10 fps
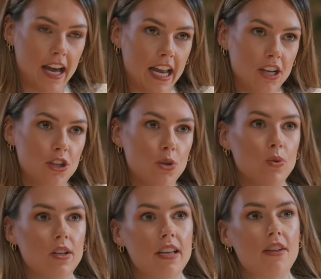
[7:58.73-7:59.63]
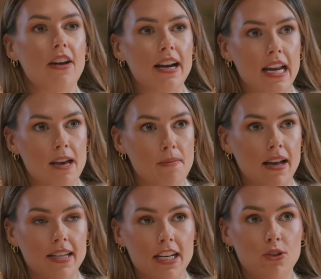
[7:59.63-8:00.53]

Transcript: and you were set a very clear mandate